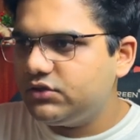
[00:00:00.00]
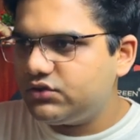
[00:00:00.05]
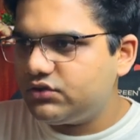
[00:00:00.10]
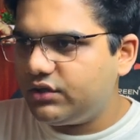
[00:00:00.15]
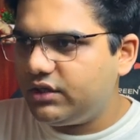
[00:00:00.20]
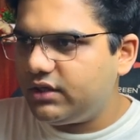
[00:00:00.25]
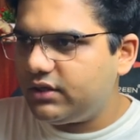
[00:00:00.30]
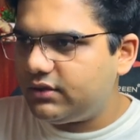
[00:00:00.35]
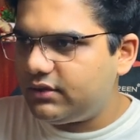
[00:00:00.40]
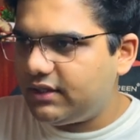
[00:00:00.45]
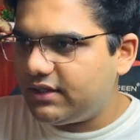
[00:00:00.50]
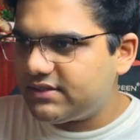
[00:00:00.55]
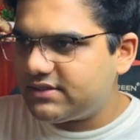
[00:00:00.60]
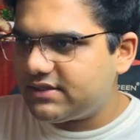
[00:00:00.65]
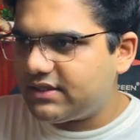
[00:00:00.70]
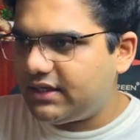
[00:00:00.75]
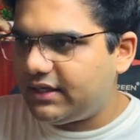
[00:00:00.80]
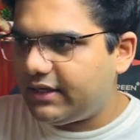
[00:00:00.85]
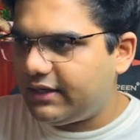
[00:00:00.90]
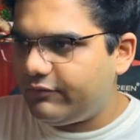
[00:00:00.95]
So here,
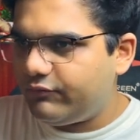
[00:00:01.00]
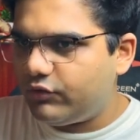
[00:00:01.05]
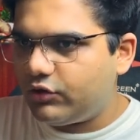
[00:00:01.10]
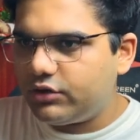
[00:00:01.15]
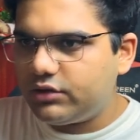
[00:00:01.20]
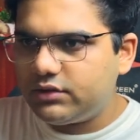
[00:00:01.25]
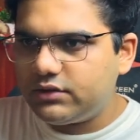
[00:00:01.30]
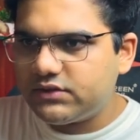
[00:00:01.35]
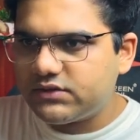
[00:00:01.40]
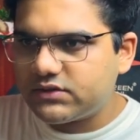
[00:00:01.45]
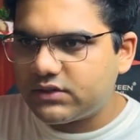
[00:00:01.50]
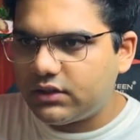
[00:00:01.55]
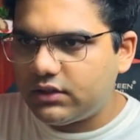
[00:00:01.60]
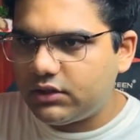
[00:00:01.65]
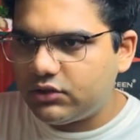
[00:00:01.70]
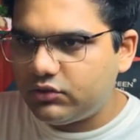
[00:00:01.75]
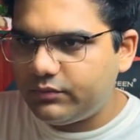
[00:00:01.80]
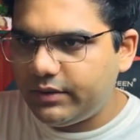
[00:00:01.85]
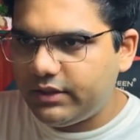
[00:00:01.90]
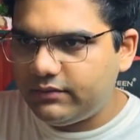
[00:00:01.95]
let's say I want this
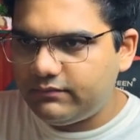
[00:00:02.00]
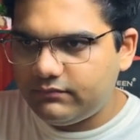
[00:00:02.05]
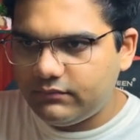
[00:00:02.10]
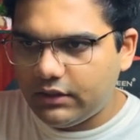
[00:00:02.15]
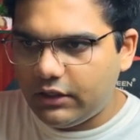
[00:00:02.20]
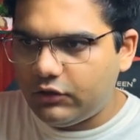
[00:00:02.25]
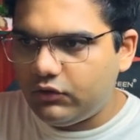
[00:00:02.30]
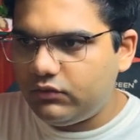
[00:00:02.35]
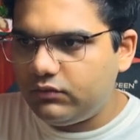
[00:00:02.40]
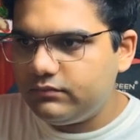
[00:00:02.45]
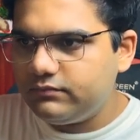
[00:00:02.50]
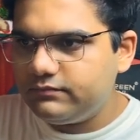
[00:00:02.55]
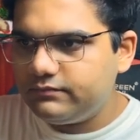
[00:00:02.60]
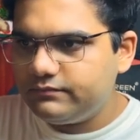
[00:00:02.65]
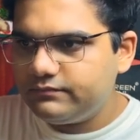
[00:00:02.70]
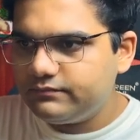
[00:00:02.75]
color to be yellow,